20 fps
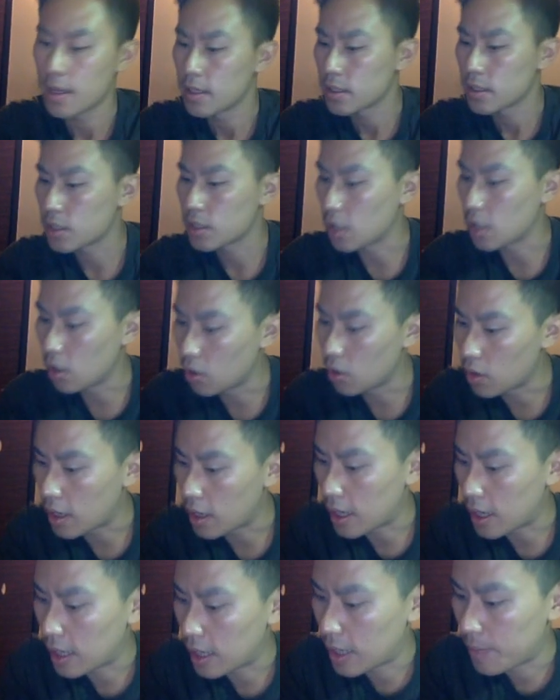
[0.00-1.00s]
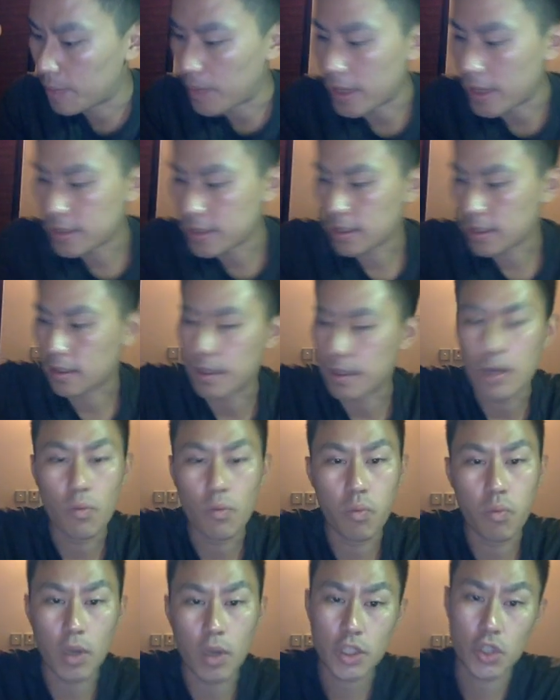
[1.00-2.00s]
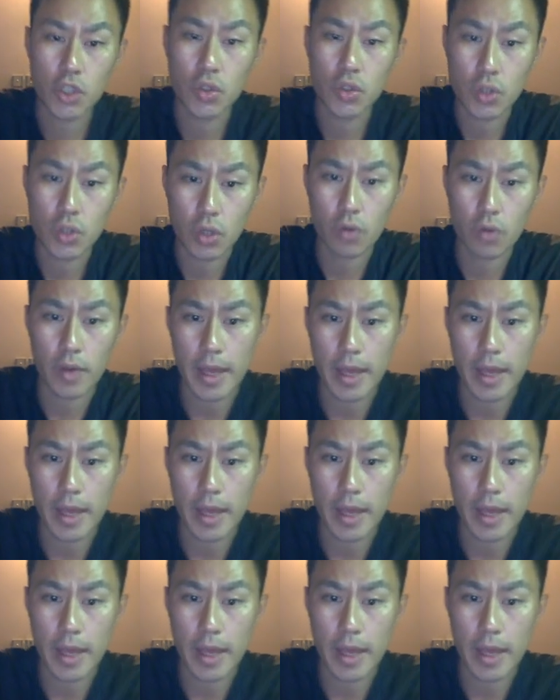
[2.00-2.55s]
So basically what you do